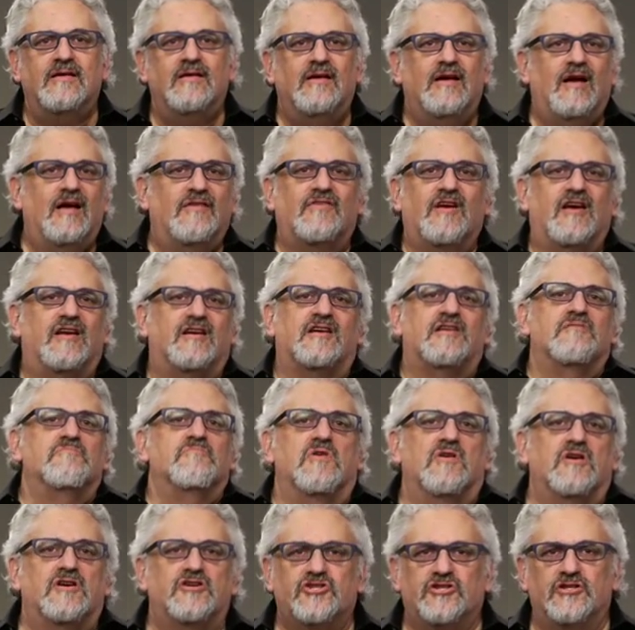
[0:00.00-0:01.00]
I've got a
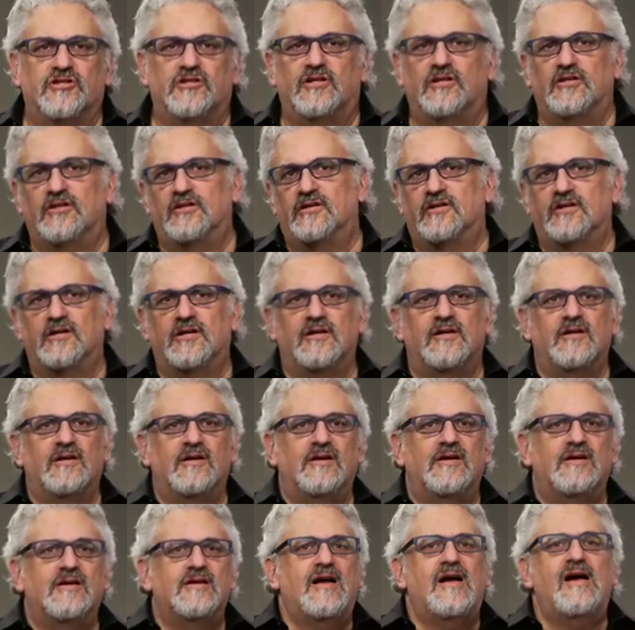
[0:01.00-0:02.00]
commercial or a
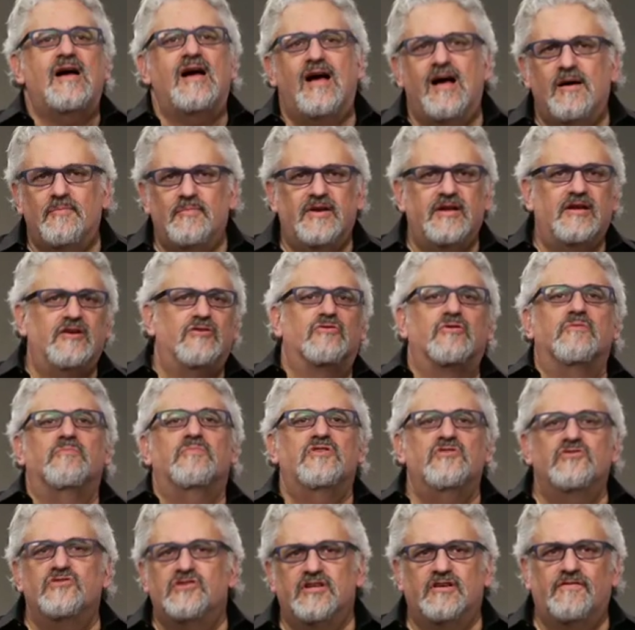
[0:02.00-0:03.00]
comedy or a
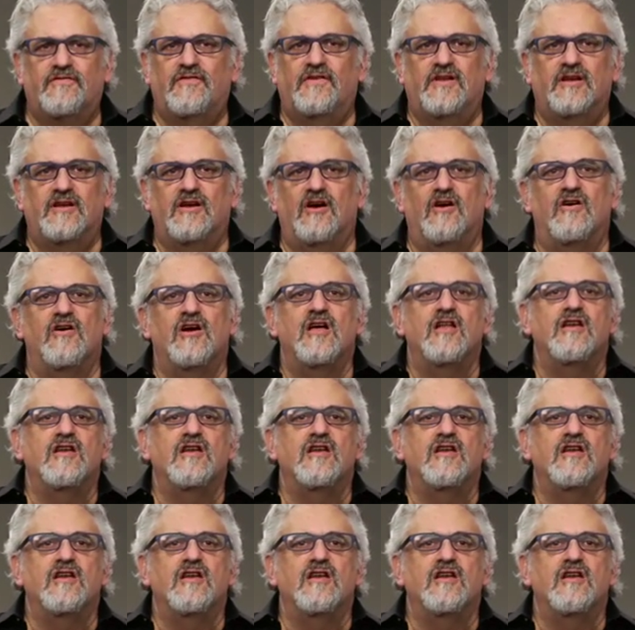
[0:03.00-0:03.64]
music video.